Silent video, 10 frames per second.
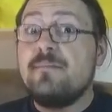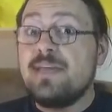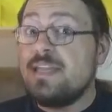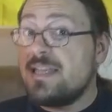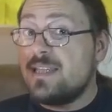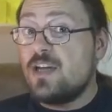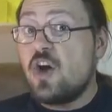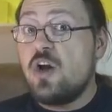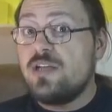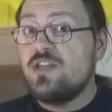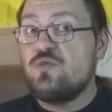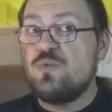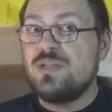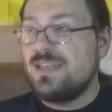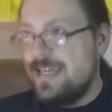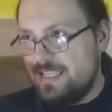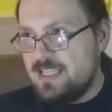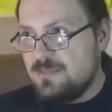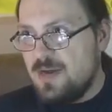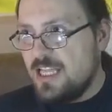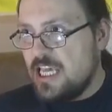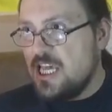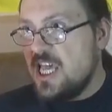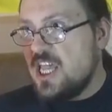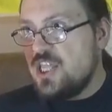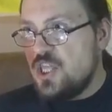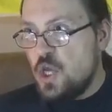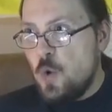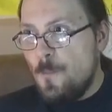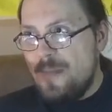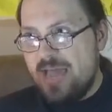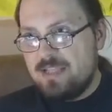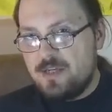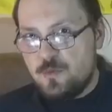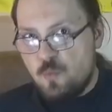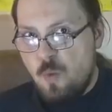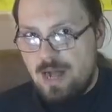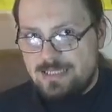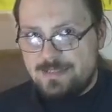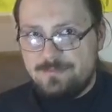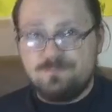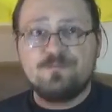meaning that the college would get its money no matter what.